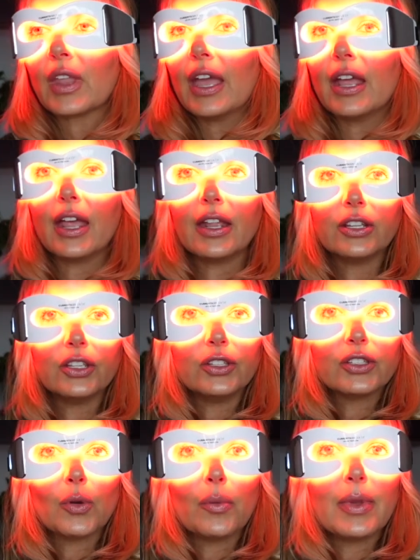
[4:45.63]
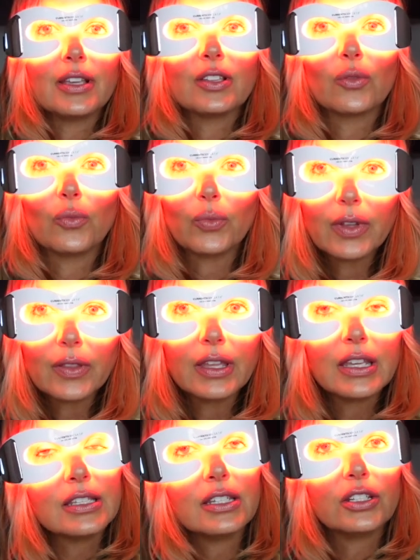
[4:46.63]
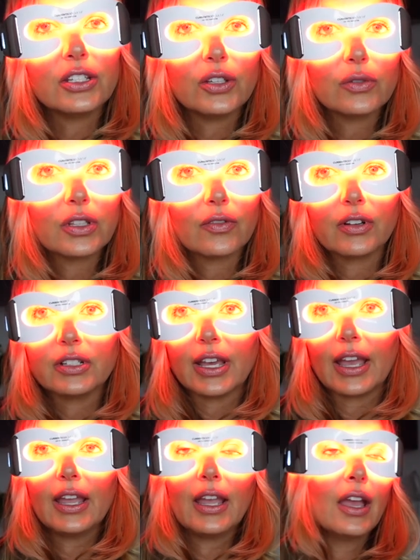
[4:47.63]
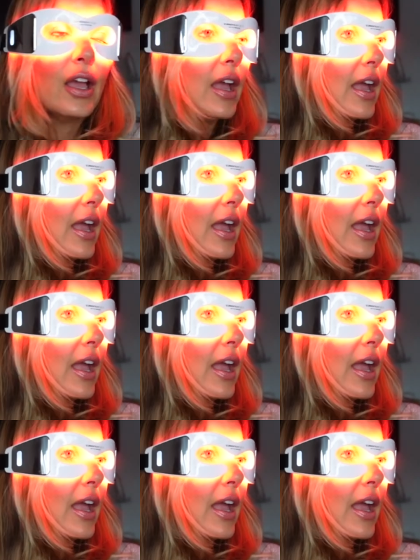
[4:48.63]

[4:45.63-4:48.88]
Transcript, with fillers: and so it makes it really easy to use every day,